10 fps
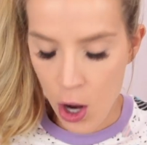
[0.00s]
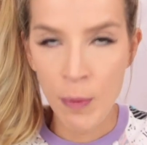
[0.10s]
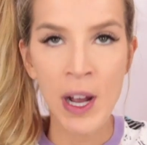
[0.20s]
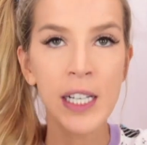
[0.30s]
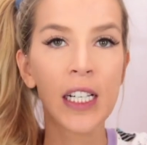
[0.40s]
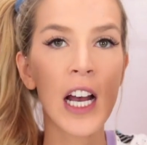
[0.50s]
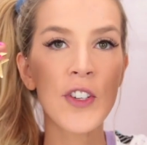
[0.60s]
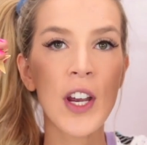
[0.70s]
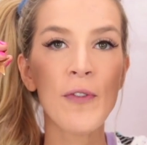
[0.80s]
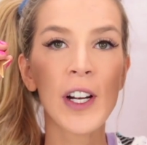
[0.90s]
Oh my
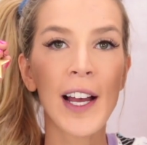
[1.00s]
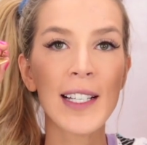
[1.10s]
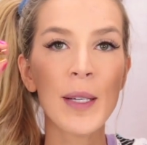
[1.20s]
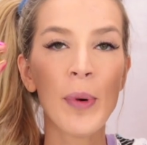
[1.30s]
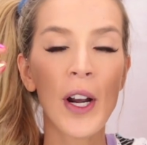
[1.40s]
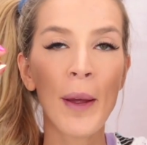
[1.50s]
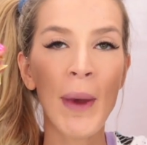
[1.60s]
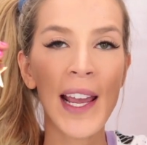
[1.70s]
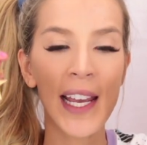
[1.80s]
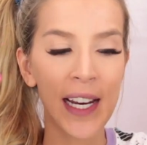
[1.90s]
gosh, I forgot to put on
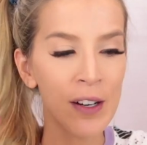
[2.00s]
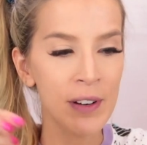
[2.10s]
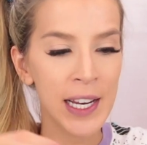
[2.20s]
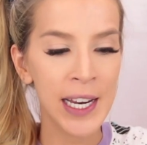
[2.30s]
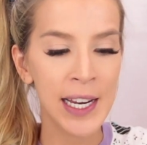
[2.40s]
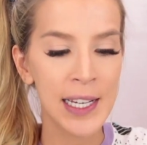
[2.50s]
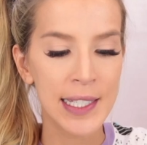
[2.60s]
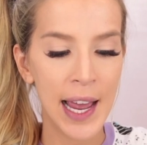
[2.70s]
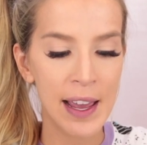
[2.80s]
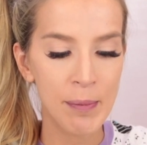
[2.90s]
my
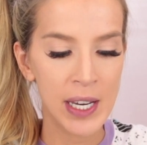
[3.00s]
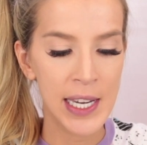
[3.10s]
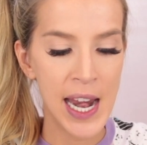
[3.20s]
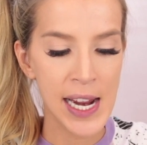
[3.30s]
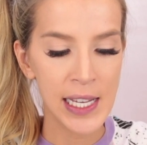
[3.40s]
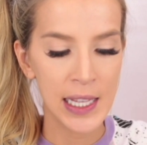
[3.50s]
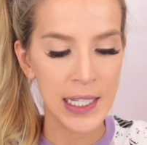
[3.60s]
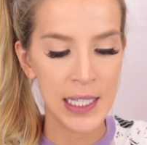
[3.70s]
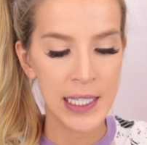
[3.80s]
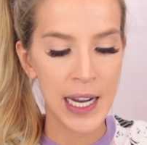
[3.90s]
earrings. I have been naked
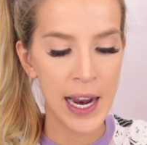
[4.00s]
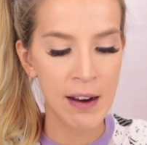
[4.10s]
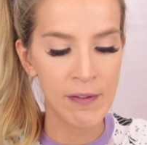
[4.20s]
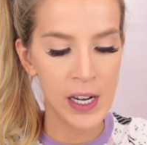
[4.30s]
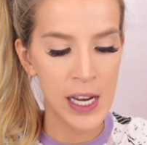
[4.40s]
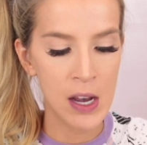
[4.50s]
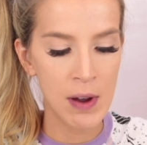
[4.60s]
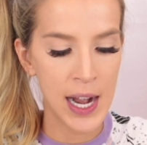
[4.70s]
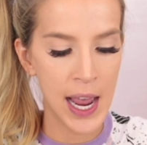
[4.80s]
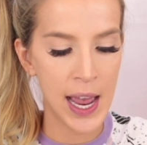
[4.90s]
this entire video
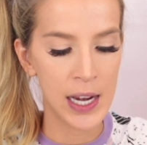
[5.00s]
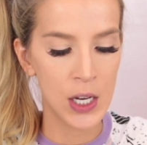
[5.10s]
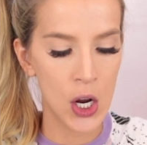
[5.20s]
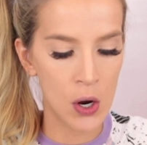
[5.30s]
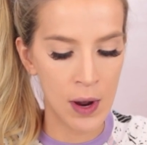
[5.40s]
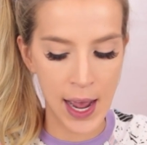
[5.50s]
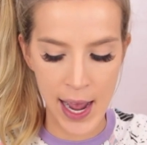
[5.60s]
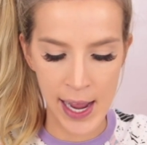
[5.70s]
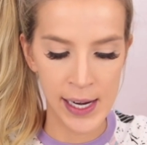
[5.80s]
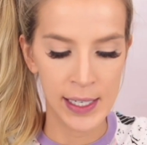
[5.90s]
and I had no
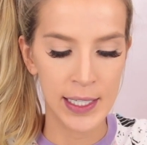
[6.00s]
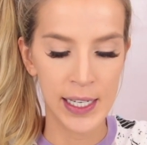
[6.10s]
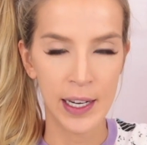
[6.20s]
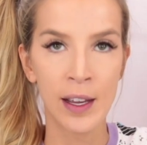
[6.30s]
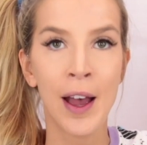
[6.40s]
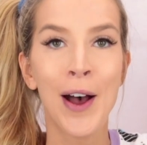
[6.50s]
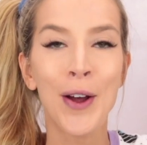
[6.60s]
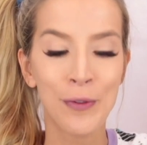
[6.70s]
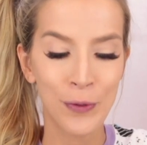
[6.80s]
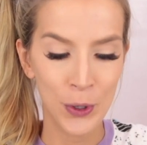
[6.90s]
idea.
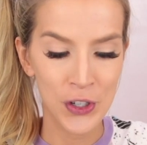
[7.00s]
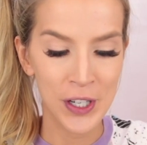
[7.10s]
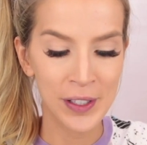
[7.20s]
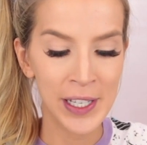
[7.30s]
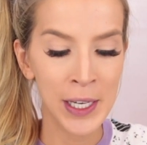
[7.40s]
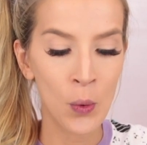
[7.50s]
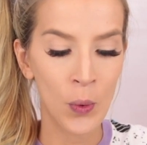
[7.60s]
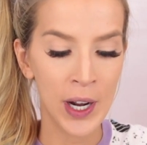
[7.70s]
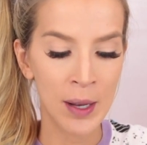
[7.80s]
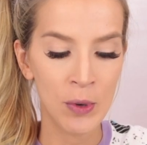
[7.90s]
Unfortunately,
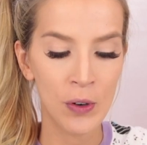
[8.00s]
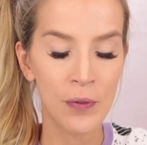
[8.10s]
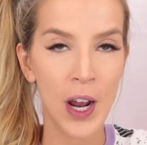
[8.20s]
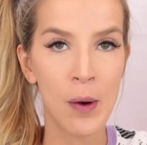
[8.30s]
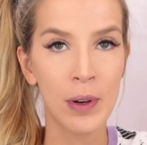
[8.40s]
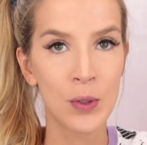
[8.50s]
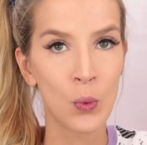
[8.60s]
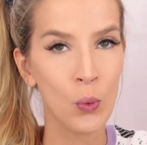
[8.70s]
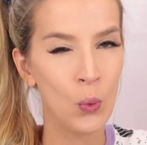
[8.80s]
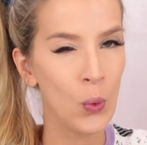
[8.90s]
when I moved, I was
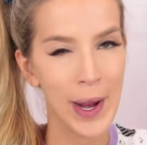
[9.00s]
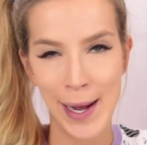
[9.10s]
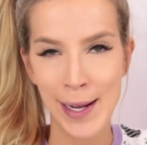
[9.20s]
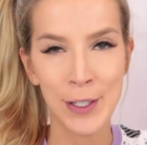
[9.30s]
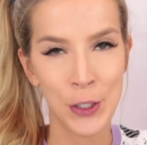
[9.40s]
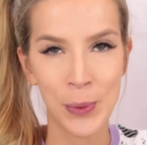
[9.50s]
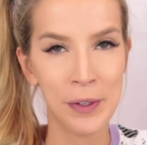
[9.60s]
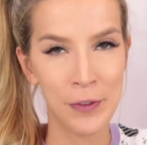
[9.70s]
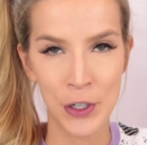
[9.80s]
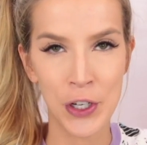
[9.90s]
way too
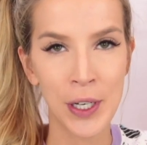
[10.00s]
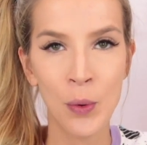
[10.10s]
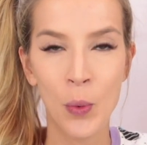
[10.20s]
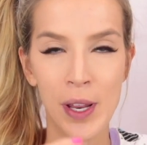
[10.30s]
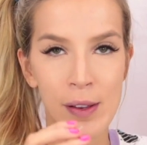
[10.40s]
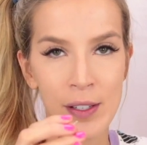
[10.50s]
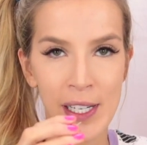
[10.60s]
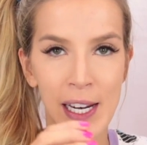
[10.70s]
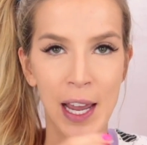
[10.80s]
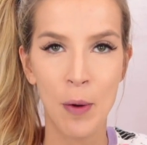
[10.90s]
efficient with
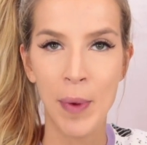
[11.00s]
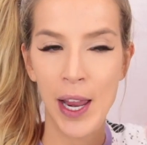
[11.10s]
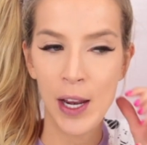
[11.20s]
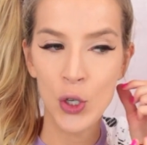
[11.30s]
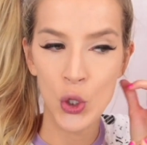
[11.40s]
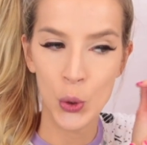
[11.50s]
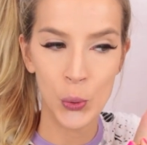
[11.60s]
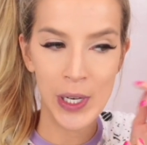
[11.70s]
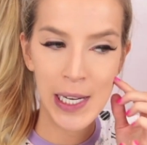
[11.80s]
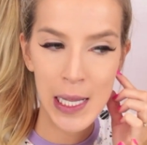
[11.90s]
cleaning out my
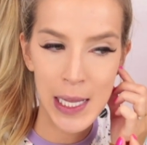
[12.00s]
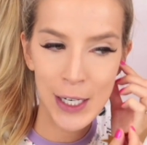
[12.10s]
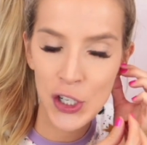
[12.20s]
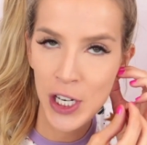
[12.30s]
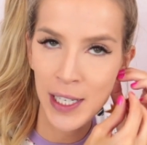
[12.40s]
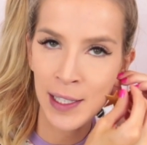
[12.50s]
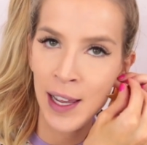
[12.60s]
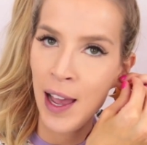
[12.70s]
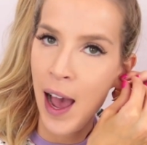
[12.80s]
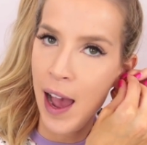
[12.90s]
jewelry collection.
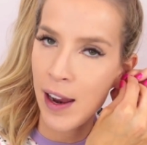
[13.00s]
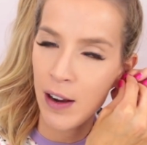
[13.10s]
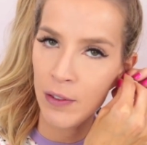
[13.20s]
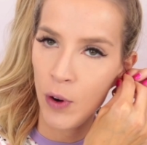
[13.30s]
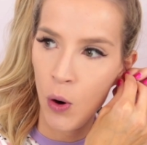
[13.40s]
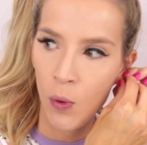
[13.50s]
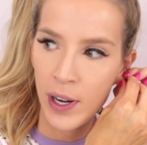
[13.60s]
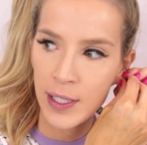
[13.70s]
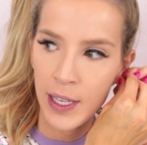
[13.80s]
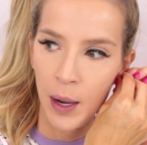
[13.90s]
I have
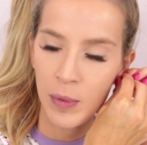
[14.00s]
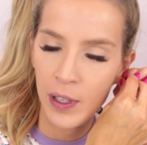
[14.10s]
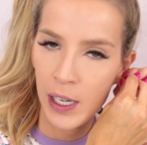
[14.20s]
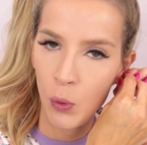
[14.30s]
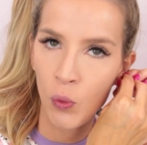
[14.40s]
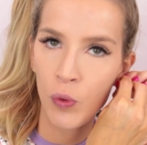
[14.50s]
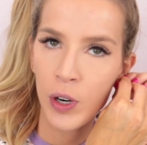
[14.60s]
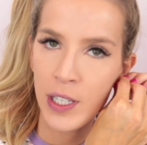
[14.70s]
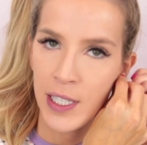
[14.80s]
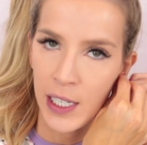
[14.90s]
always kept like
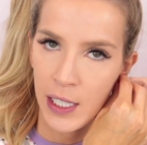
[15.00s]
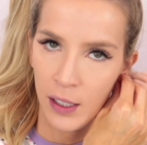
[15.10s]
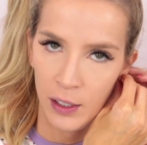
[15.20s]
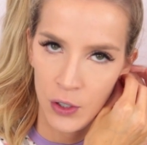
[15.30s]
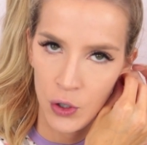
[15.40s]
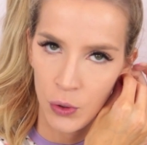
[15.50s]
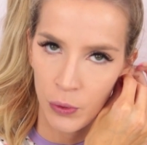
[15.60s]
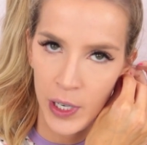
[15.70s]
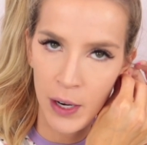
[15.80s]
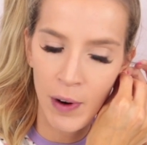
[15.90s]
ridiculous
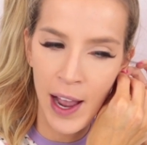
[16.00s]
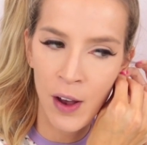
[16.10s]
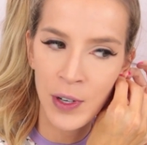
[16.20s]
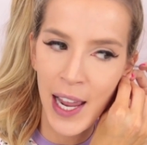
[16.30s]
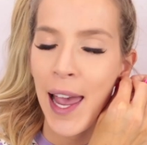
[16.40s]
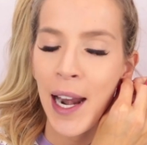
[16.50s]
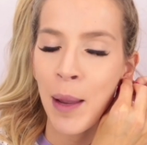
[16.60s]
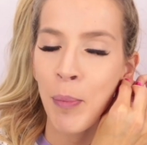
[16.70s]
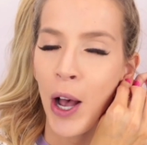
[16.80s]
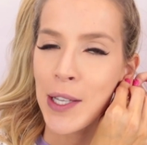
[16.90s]
jewelry around, and
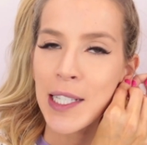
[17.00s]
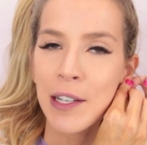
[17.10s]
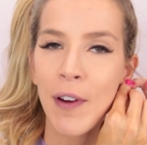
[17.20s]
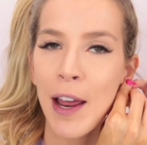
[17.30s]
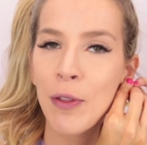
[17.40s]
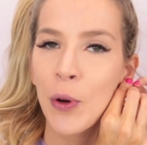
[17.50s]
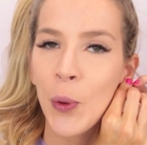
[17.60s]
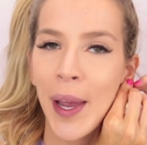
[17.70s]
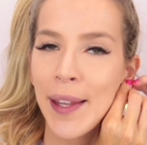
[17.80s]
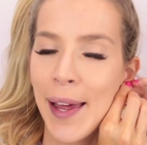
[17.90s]
I'm positive I threw
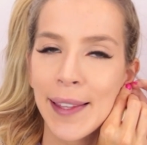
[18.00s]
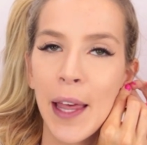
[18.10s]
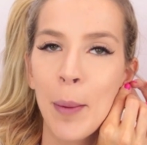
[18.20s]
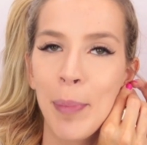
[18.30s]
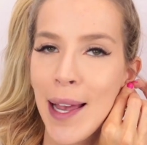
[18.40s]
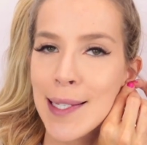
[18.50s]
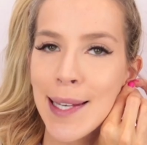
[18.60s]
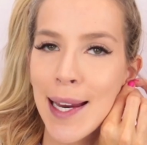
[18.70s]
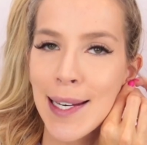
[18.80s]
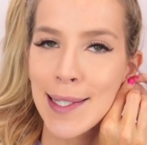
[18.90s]
away like the
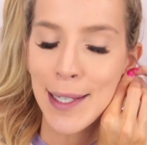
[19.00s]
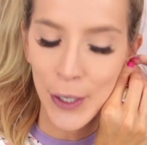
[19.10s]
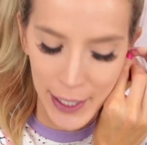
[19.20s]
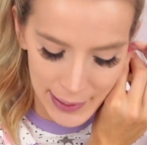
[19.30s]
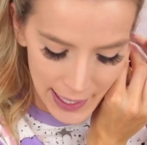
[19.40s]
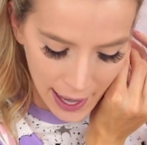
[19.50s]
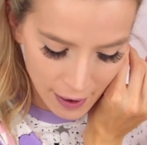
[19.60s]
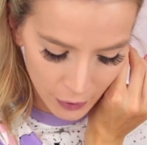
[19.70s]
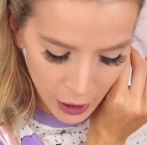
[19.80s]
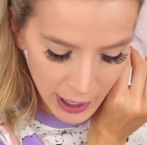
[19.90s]
best eighties earrings
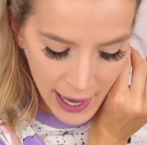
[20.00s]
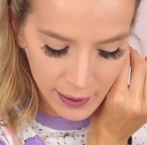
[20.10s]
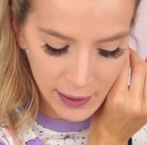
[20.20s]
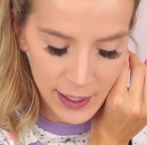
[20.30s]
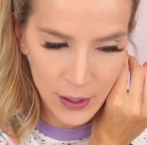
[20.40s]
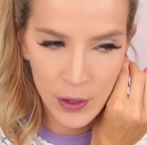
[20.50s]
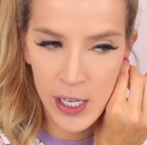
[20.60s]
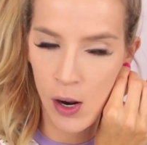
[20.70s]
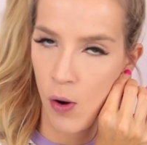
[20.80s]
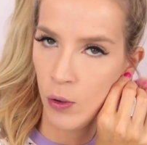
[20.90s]
ever, and these are
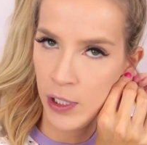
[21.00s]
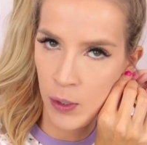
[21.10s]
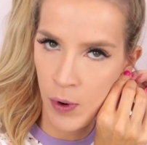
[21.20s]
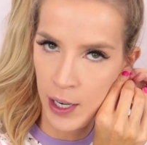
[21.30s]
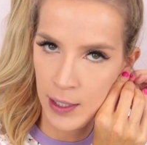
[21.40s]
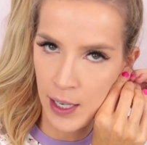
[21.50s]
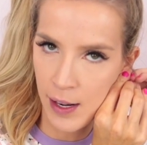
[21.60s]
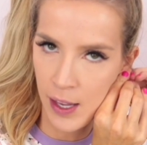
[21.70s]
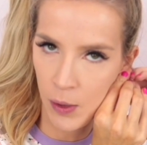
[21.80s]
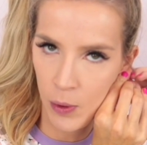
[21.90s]
the only ones I
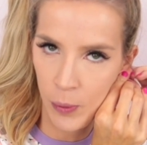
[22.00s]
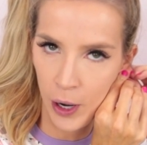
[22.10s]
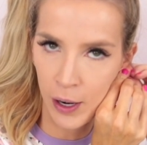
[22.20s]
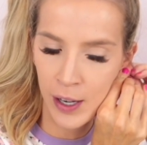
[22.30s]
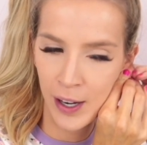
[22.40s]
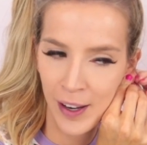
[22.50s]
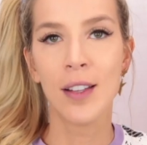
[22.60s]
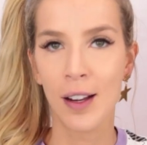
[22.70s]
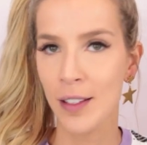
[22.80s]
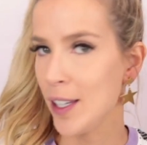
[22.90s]
think will work.
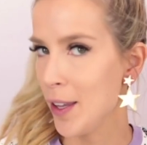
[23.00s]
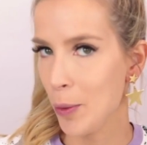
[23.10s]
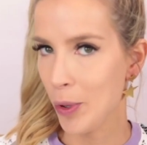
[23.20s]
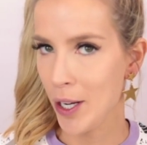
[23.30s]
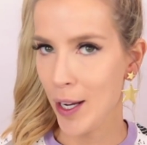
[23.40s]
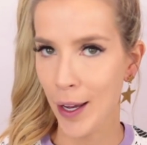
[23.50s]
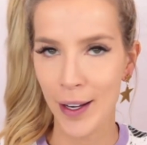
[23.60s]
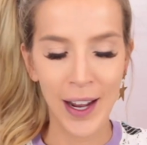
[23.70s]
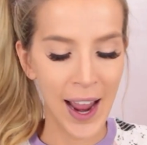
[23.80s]
Luckily, they're pretty good.